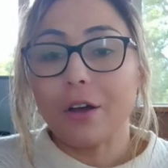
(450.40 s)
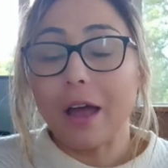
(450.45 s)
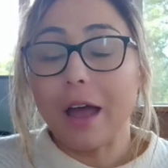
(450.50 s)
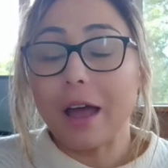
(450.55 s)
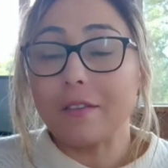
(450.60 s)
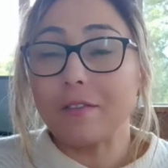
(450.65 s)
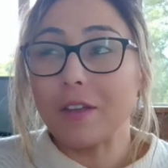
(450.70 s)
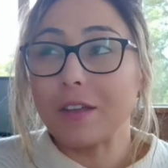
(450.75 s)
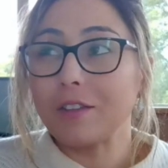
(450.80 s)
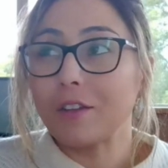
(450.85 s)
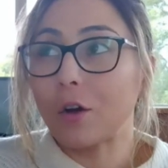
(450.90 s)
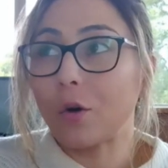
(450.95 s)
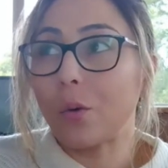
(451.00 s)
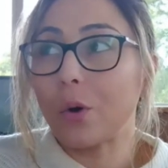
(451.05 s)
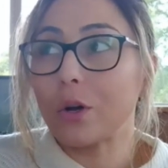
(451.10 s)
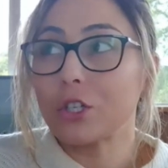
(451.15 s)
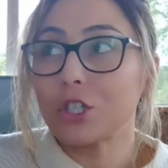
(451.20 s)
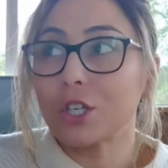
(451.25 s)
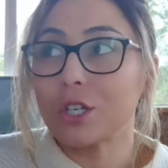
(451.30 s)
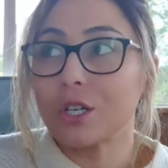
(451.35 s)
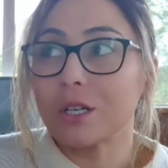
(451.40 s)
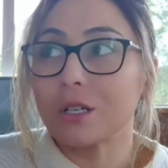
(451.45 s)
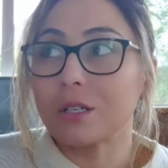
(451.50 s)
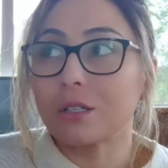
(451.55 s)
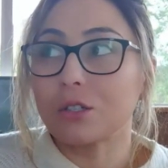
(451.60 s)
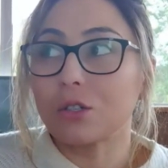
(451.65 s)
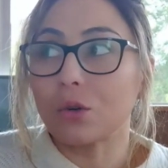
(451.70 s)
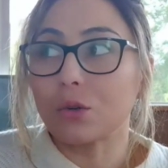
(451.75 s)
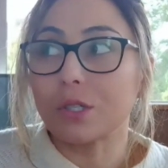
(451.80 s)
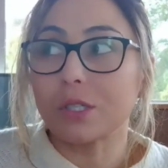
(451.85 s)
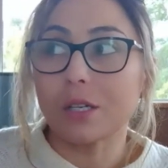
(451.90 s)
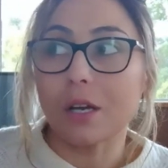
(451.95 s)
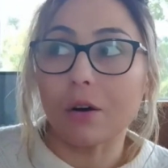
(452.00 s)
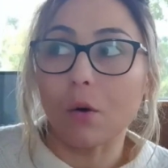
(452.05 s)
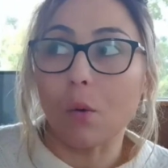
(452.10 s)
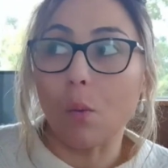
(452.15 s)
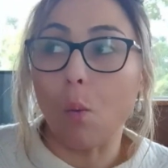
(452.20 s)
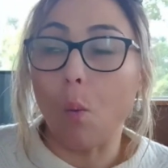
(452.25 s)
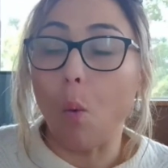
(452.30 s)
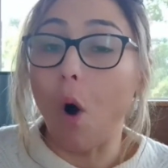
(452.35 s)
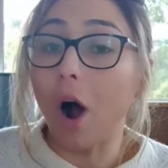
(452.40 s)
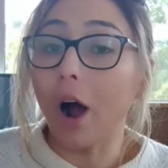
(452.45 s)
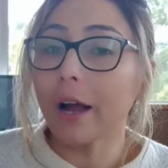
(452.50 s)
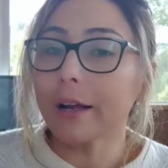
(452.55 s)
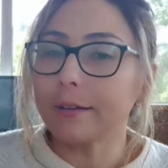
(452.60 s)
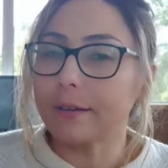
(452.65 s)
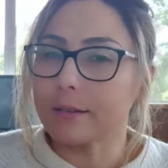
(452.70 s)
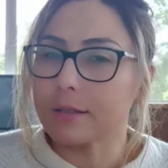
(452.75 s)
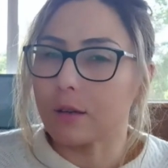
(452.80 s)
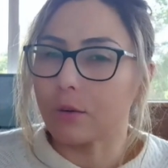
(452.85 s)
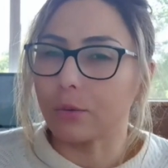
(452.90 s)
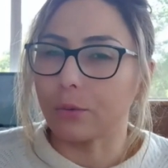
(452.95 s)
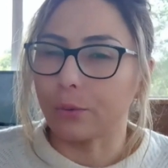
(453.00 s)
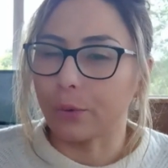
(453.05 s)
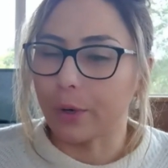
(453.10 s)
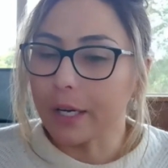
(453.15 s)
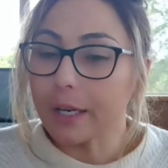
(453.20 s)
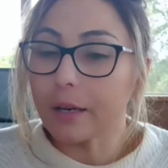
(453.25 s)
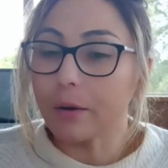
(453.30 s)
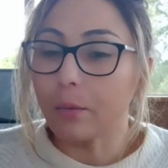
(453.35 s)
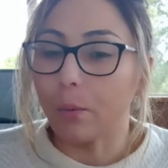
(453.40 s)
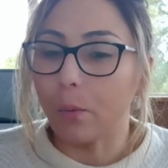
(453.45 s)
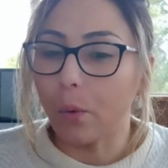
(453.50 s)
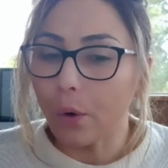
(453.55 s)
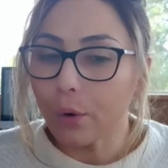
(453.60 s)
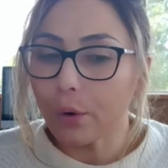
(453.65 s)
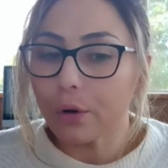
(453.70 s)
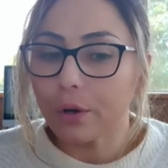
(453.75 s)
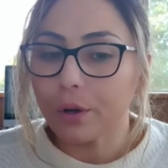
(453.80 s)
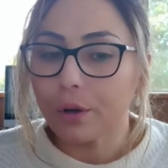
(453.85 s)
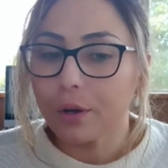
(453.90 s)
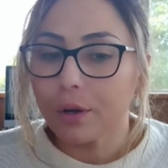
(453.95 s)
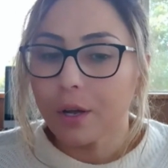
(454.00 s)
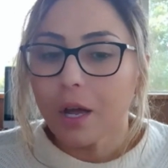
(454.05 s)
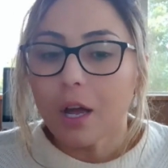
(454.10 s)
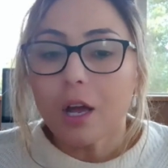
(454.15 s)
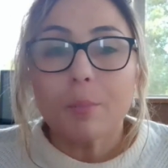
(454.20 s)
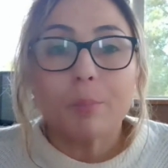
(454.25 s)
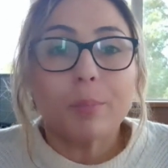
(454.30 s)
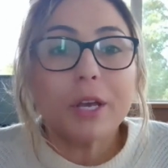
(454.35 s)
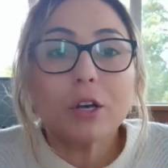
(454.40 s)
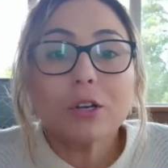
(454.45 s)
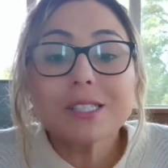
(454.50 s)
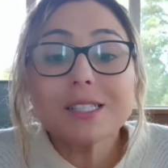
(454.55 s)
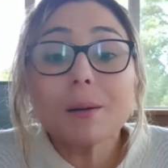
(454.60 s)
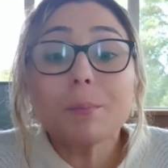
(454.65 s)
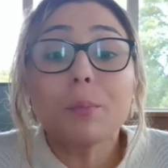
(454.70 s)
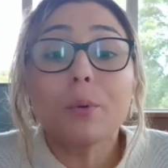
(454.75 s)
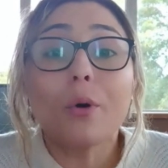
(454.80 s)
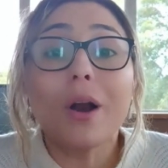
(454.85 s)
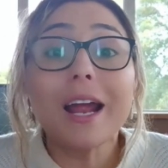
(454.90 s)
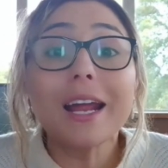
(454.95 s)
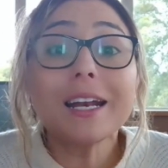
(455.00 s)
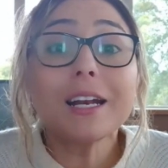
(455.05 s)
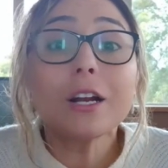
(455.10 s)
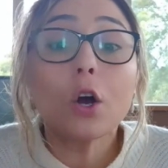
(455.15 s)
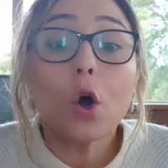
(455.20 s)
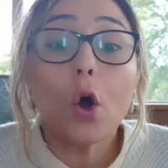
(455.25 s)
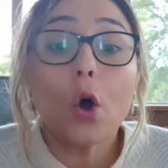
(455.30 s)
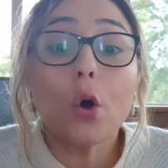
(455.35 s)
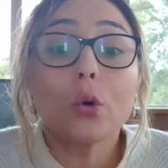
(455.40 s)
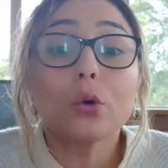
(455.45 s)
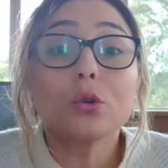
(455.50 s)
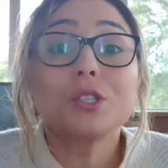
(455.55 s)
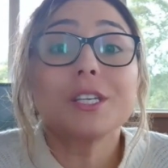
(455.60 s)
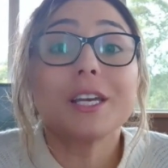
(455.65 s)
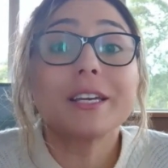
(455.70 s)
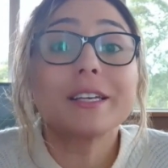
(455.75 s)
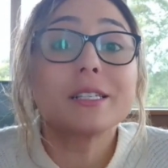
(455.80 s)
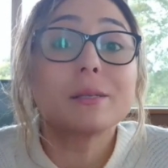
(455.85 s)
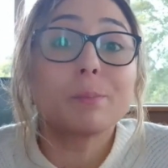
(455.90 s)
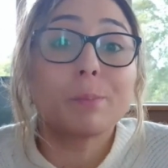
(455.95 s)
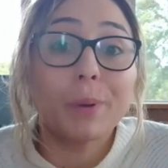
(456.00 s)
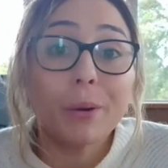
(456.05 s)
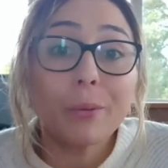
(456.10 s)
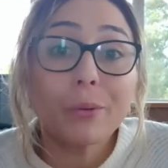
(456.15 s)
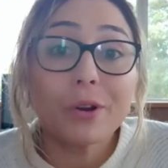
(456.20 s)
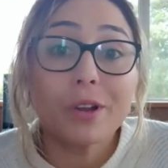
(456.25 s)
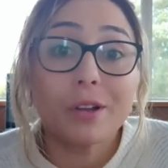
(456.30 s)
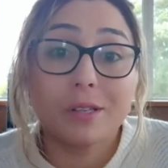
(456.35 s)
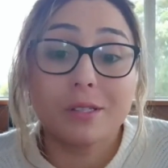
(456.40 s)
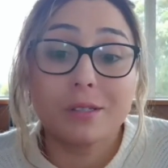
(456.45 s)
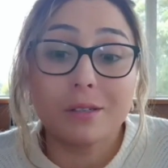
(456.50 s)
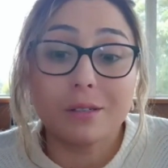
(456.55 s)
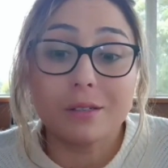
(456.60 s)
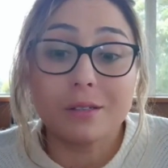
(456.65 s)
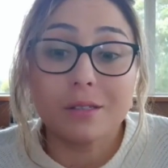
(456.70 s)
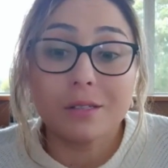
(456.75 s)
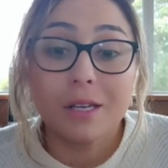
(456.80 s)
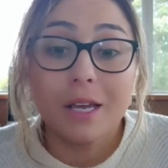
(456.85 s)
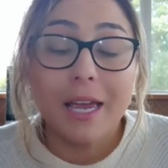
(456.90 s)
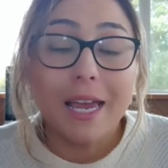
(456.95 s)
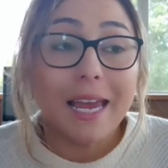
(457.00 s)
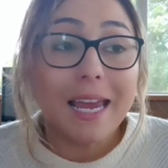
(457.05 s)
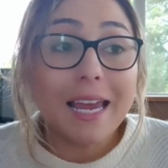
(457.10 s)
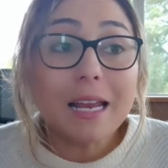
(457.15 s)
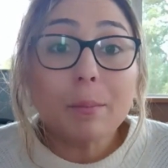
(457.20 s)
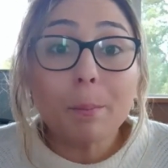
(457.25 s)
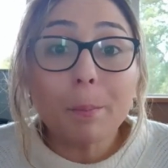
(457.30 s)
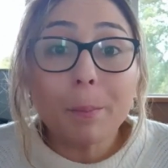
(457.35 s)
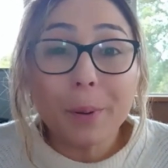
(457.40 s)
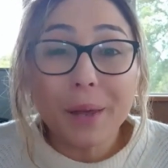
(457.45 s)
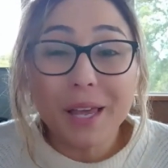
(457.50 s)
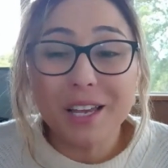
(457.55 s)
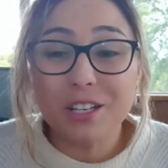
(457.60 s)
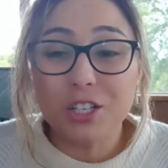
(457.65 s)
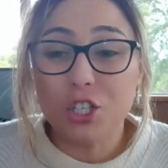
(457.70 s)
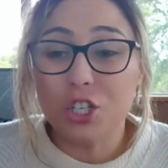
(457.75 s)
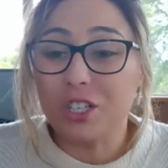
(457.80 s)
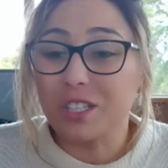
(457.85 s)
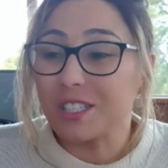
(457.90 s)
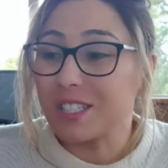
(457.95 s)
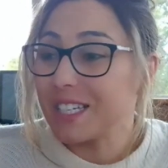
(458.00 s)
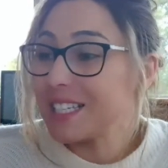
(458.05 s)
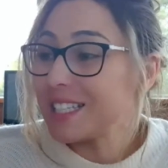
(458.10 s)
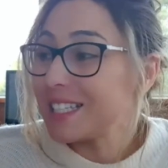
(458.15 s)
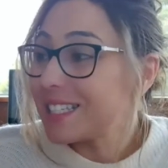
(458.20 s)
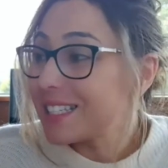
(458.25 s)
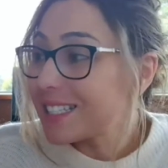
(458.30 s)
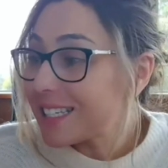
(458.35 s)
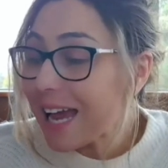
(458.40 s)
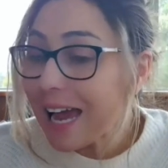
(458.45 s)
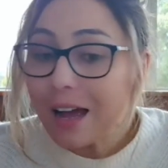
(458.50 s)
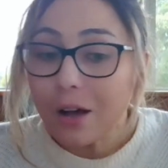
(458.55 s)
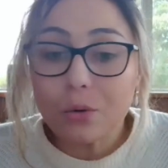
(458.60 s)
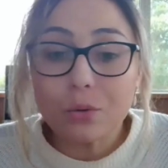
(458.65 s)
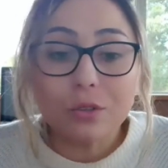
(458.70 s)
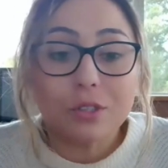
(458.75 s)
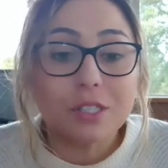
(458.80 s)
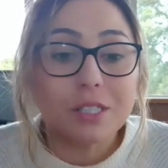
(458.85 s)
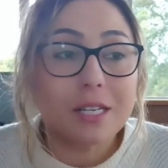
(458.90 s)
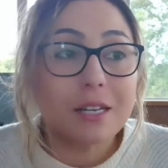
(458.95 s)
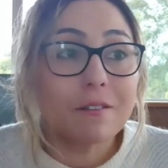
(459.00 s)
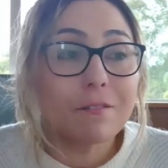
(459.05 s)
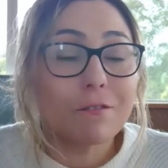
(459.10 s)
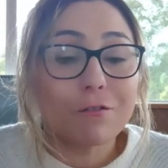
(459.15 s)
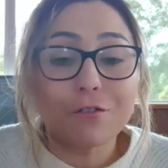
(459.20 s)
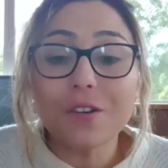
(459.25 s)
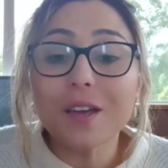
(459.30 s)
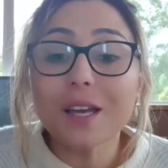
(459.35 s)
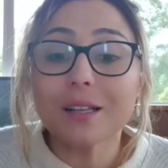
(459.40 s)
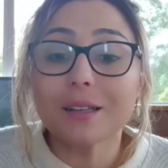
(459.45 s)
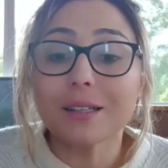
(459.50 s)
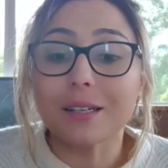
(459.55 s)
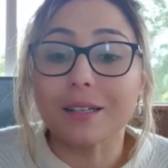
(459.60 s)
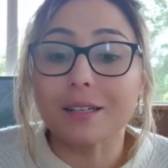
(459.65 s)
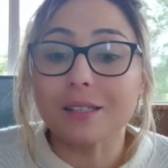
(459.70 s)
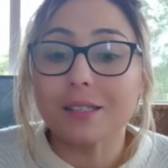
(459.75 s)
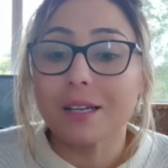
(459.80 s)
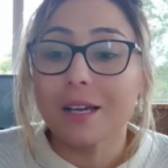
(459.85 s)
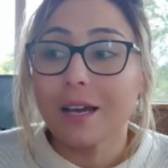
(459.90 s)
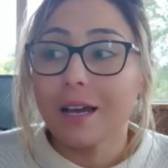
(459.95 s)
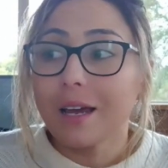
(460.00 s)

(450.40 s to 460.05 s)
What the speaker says: And then the question is, so Sarah, why does it really work? Because the brain codes experiences in pictures, in sounds, in feelings.